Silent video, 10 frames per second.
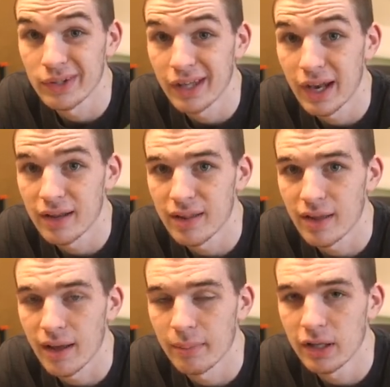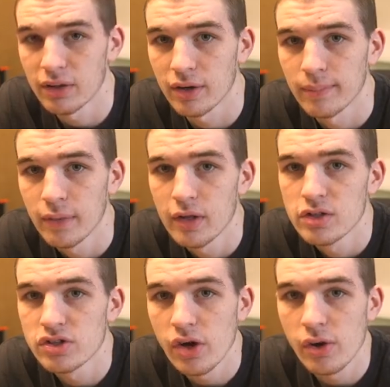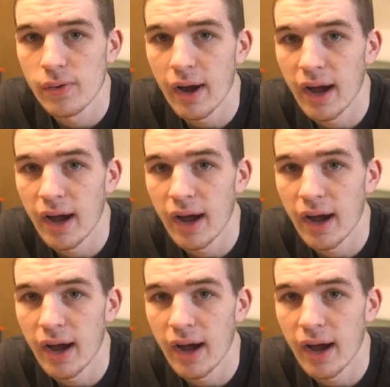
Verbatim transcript: what to get at the time either. So